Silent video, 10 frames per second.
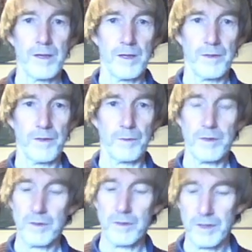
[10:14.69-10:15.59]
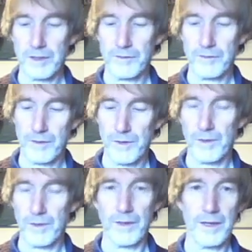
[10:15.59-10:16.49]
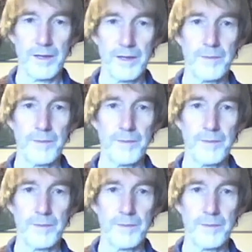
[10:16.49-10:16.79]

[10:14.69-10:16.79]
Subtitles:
So we do need a conversion there.